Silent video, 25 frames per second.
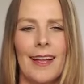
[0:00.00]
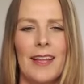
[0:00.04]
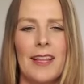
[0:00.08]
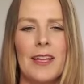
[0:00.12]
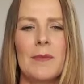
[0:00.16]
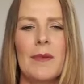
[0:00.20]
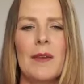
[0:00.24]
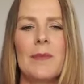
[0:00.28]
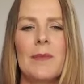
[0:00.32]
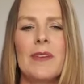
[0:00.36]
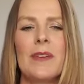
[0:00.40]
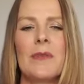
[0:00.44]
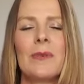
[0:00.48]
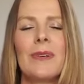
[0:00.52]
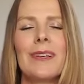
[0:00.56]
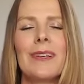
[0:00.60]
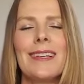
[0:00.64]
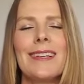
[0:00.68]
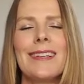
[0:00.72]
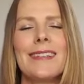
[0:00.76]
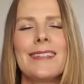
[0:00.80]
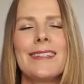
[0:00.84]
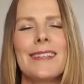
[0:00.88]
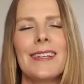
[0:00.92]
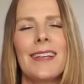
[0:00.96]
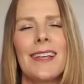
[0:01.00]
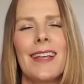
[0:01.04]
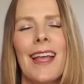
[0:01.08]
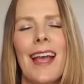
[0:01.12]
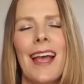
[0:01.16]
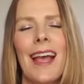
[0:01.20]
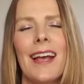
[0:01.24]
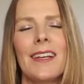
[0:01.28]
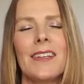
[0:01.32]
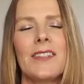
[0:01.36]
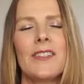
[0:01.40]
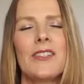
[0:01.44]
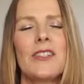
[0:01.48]
And there may be a releasing
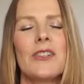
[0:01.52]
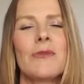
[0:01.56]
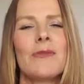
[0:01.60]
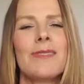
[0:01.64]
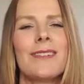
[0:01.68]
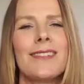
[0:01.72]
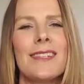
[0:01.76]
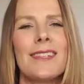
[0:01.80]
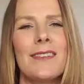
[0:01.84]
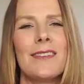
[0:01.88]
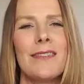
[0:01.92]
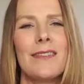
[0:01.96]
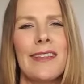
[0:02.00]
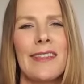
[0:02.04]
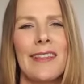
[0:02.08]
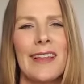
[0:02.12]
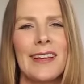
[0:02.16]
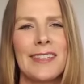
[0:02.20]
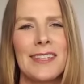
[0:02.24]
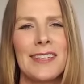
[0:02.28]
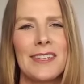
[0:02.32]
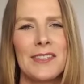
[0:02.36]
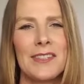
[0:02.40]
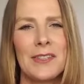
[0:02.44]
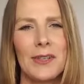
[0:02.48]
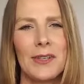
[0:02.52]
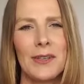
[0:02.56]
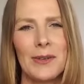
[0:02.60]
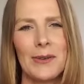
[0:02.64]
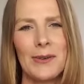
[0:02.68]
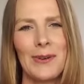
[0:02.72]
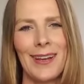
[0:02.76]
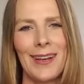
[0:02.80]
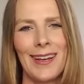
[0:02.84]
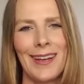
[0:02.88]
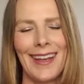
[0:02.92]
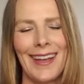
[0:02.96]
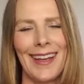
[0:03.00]
as you're receiving, they tend to
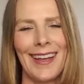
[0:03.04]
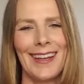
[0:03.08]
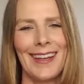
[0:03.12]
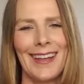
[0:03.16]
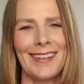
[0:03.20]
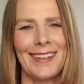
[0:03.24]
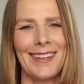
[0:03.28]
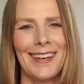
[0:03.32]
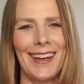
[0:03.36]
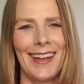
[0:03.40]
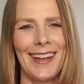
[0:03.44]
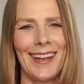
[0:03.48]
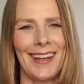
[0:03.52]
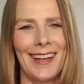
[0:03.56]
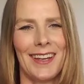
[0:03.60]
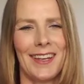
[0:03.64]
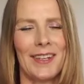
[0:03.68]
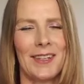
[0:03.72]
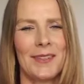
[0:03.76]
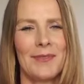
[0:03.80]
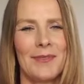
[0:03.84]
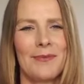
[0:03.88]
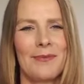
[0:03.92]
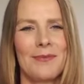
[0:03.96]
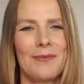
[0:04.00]
go hand in hand.